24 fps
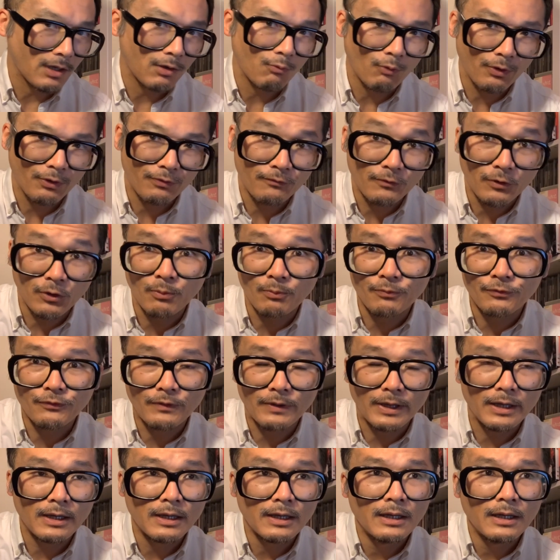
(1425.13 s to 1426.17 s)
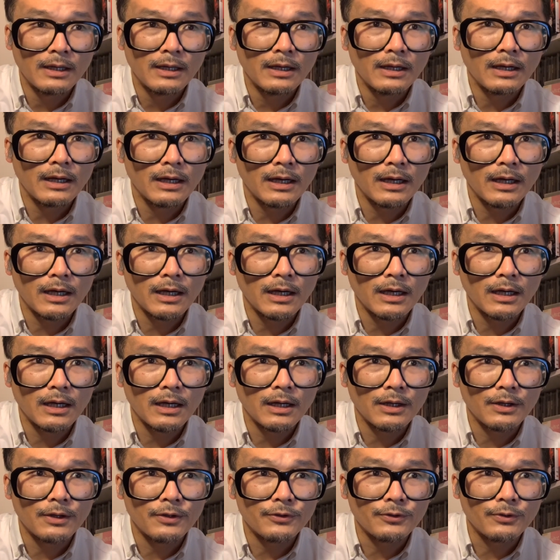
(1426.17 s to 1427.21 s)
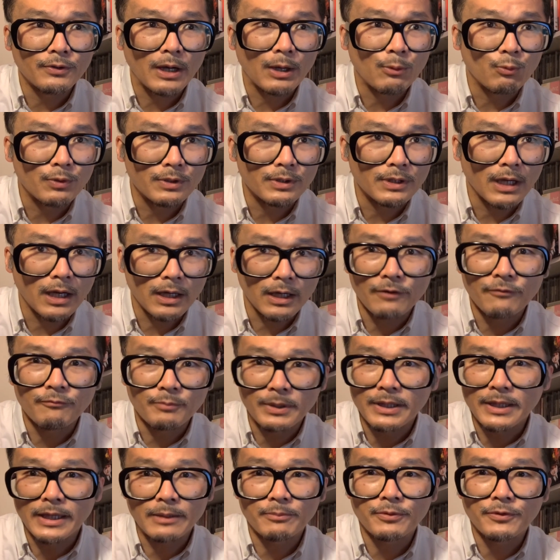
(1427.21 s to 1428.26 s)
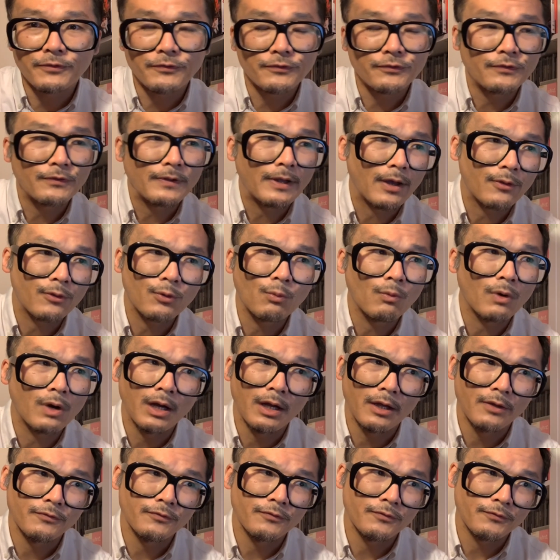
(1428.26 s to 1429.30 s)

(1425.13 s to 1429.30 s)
with films that I would not have been able to see otherwise.